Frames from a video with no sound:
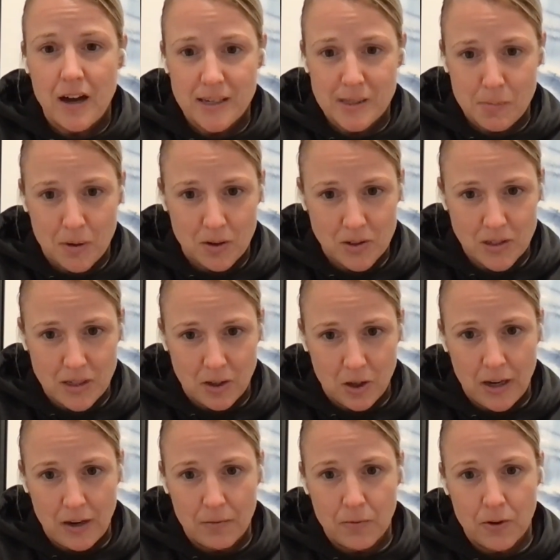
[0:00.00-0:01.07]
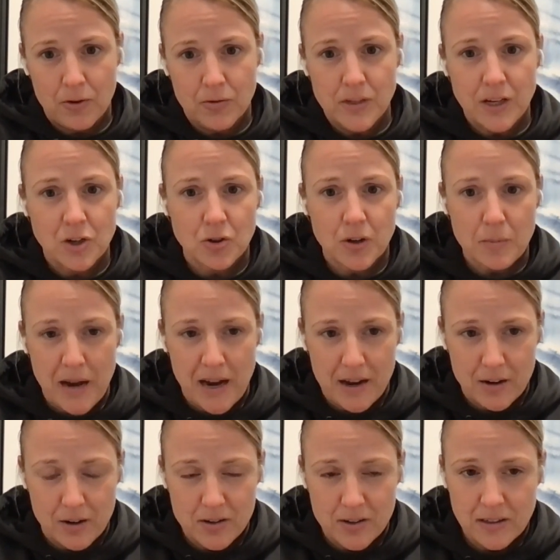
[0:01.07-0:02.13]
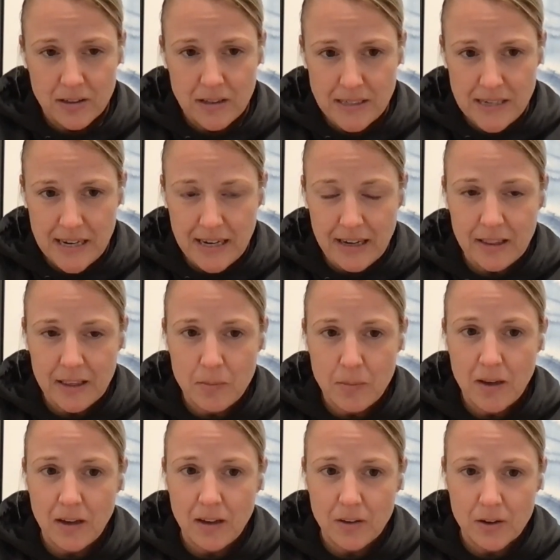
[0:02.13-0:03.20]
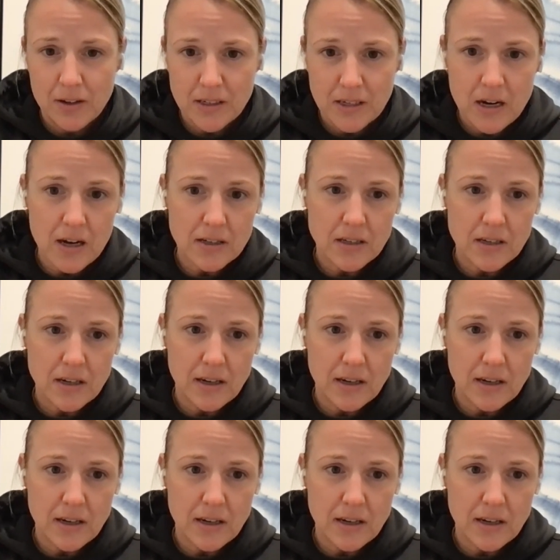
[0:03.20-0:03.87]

hospitals and looking for those injury patterns and then taking them either into